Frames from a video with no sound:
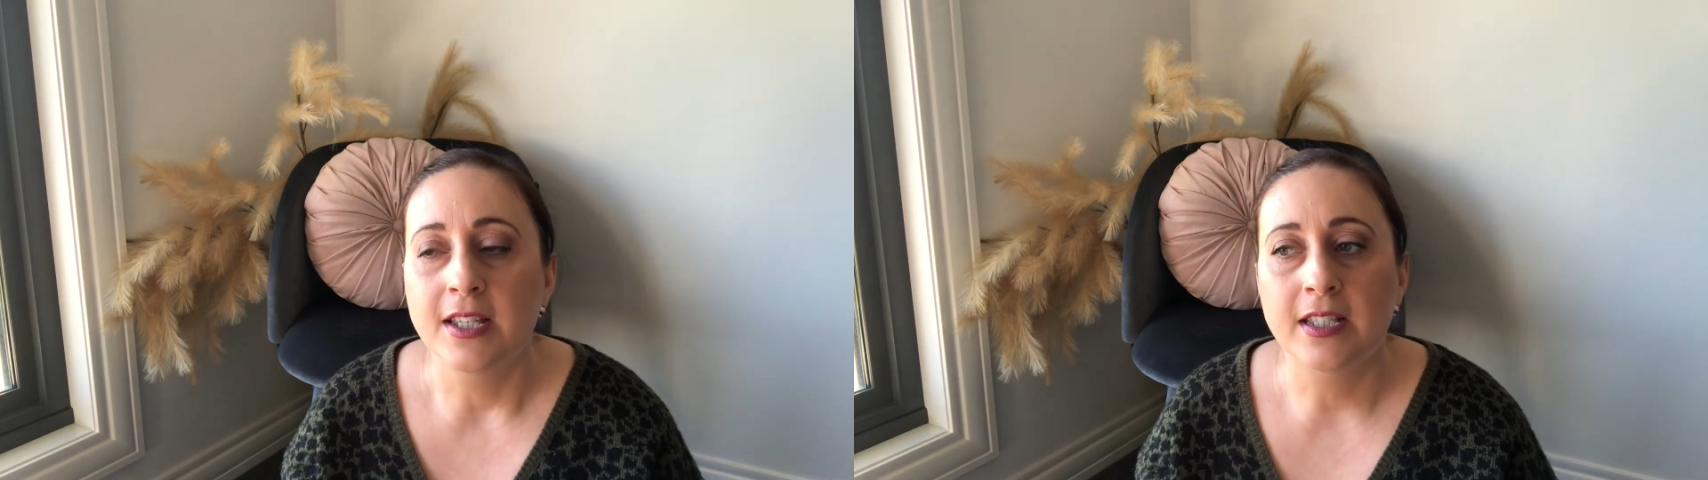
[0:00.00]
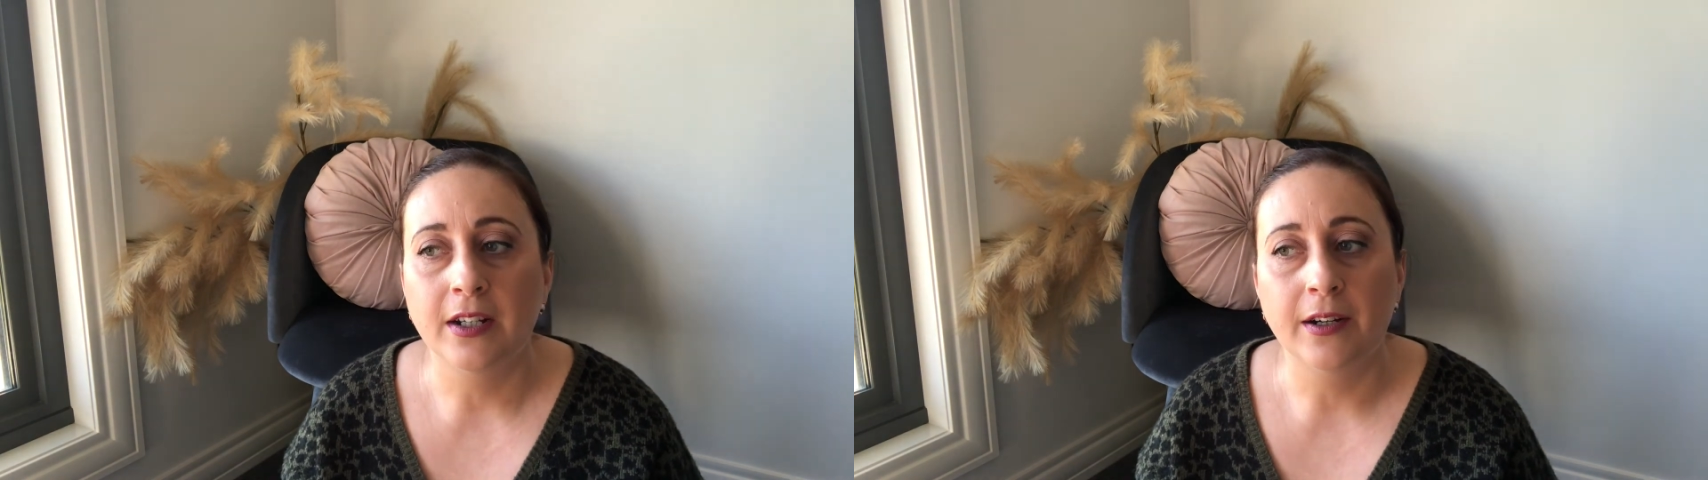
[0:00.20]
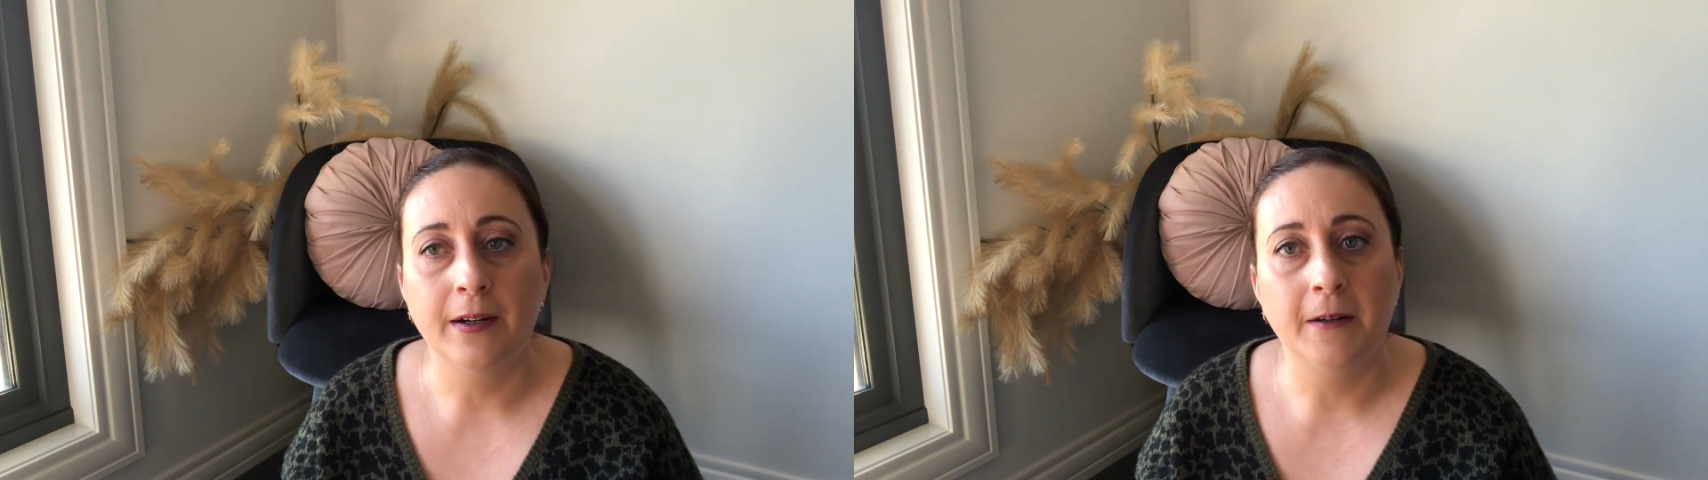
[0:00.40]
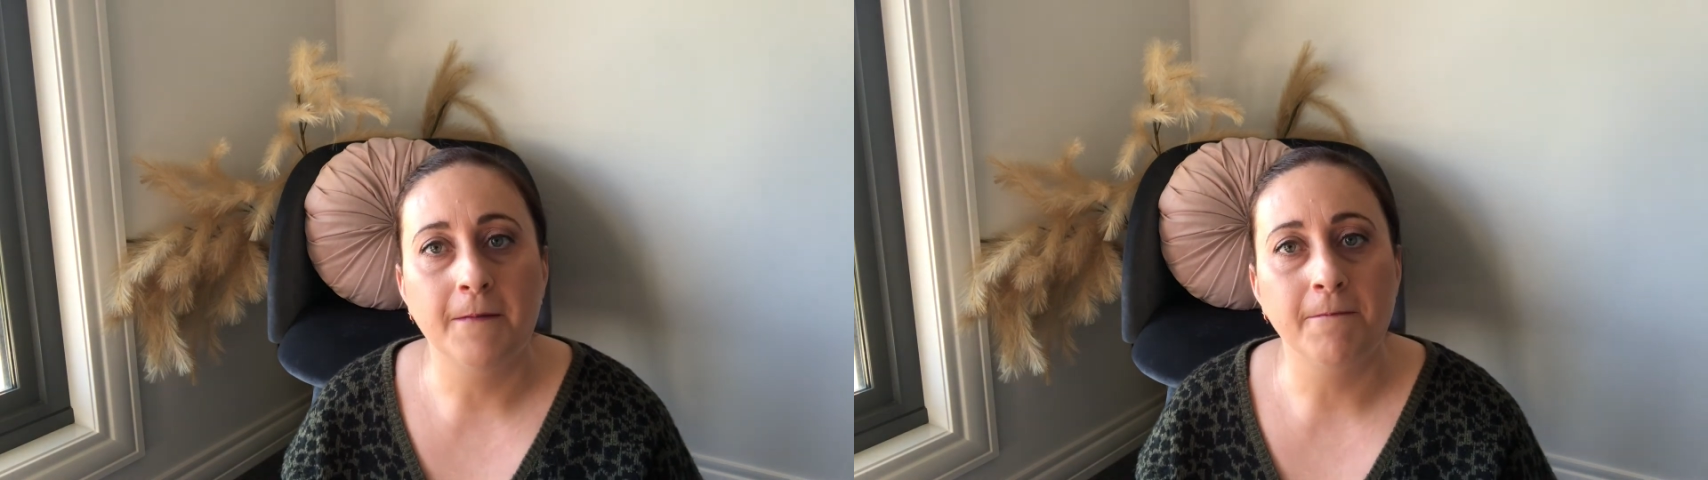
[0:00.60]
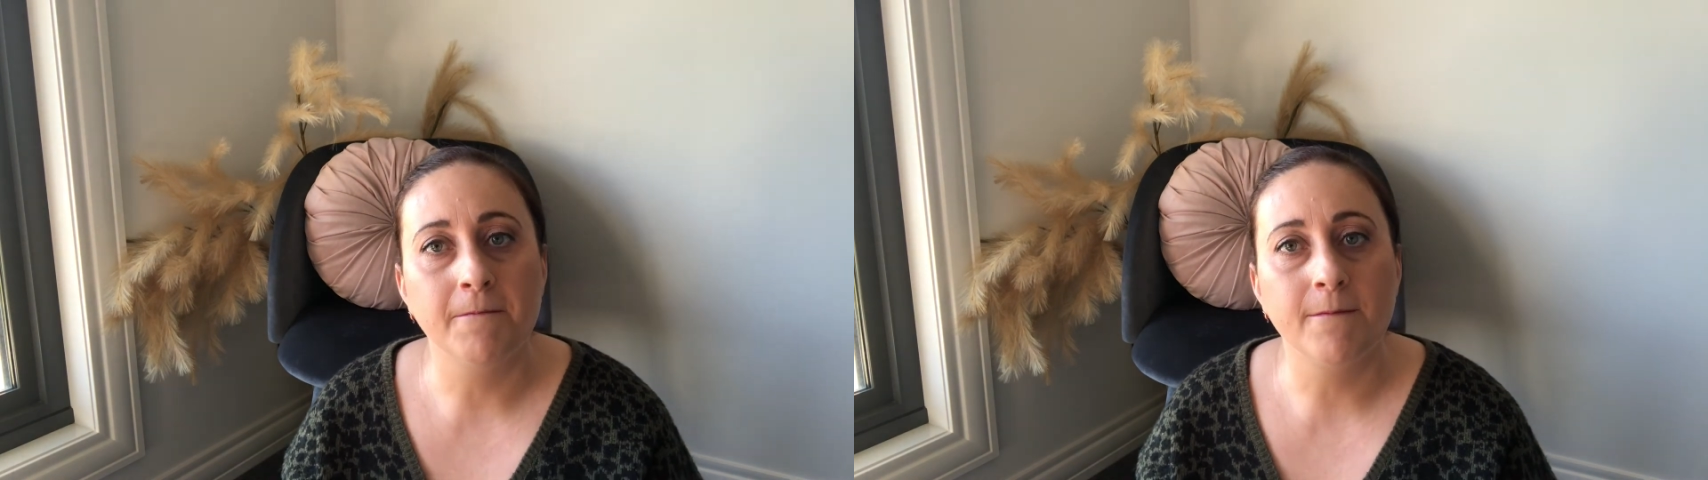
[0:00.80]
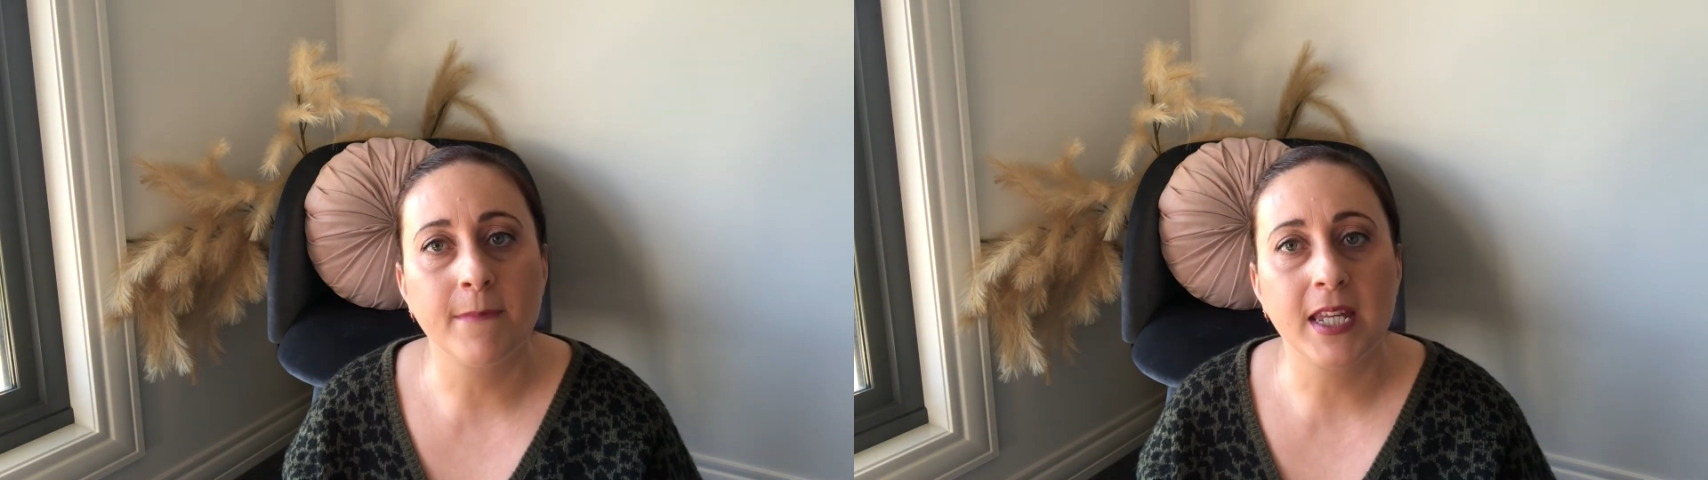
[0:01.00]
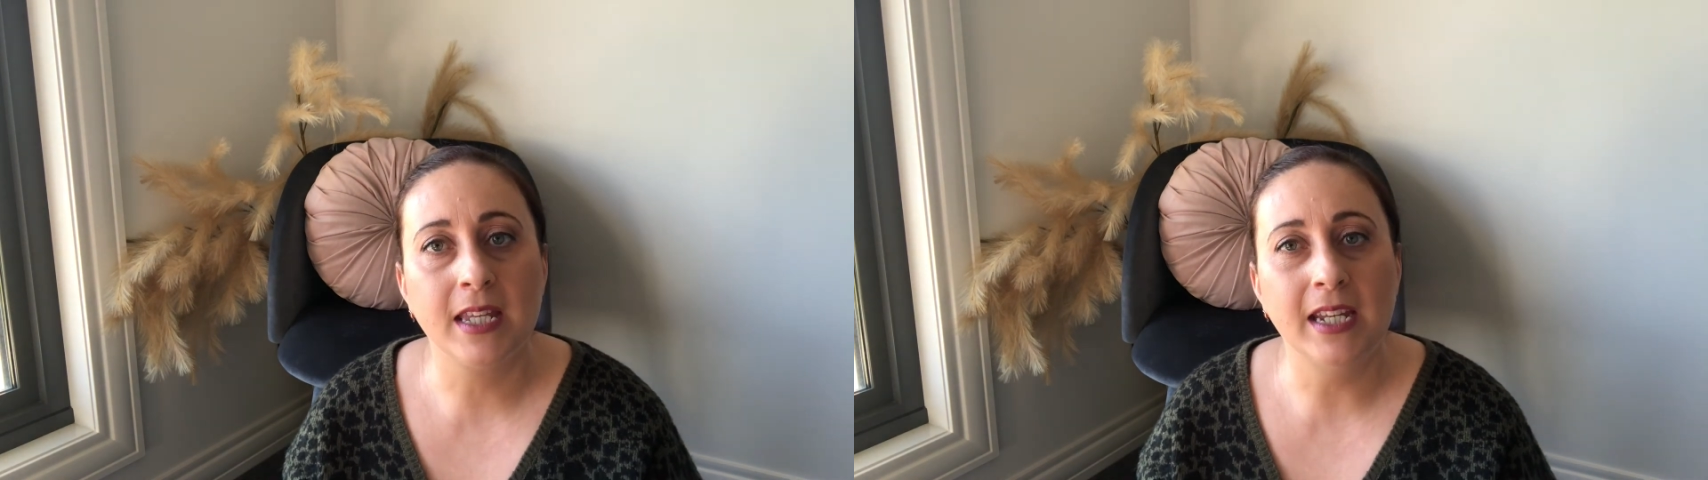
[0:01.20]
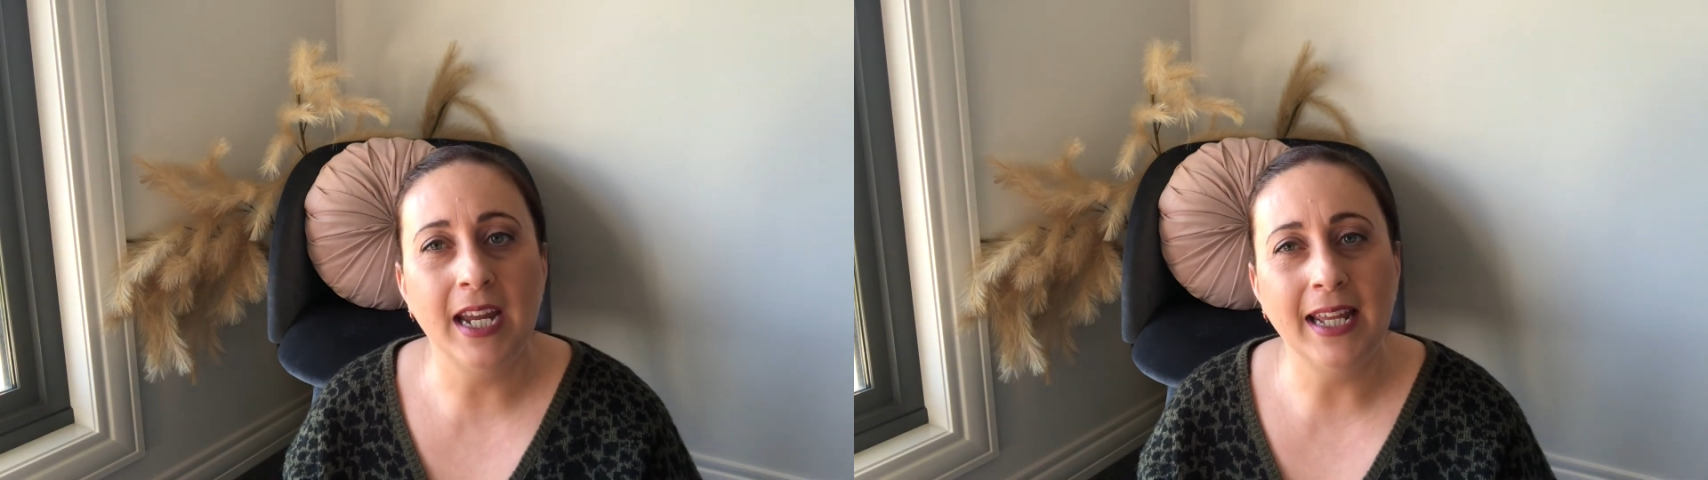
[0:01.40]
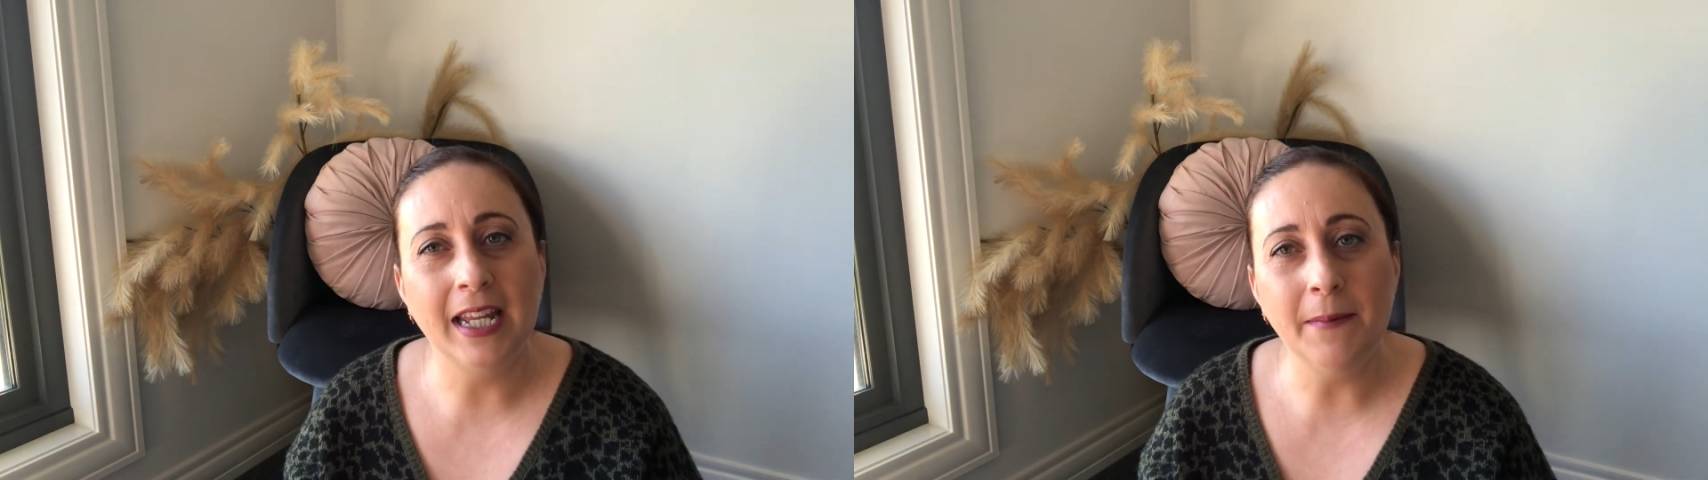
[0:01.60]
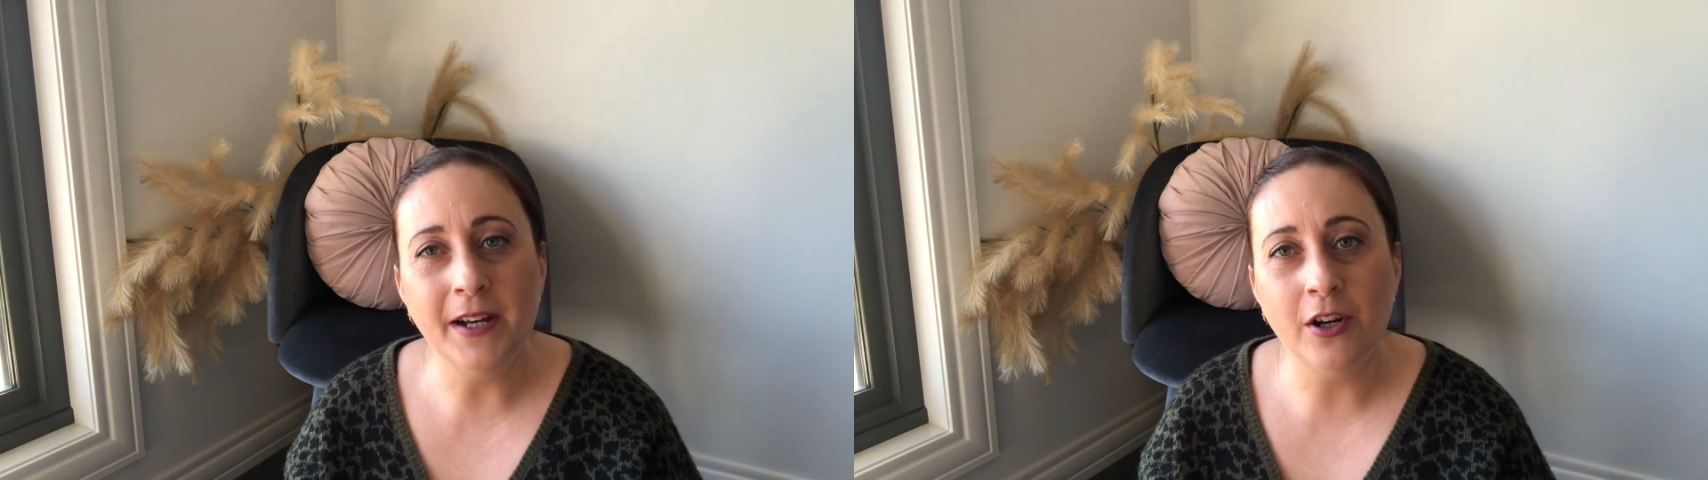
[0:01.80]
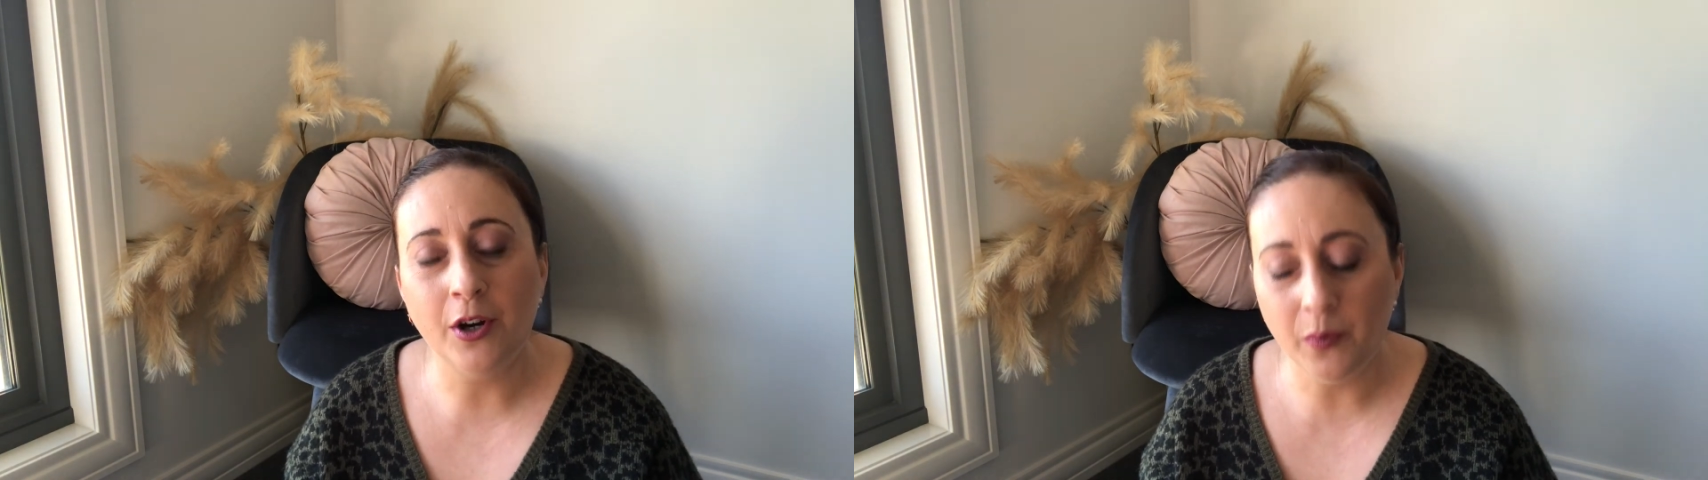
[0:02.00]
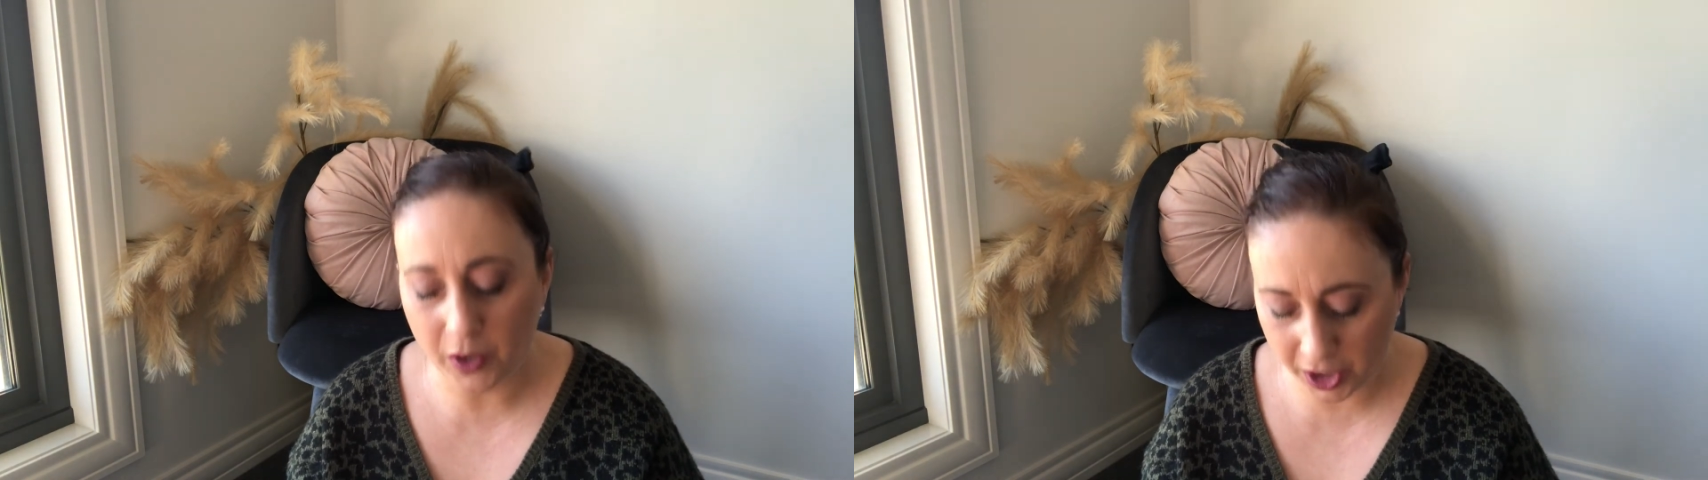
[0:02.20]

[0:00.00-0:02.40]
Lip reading: So yeah, let me know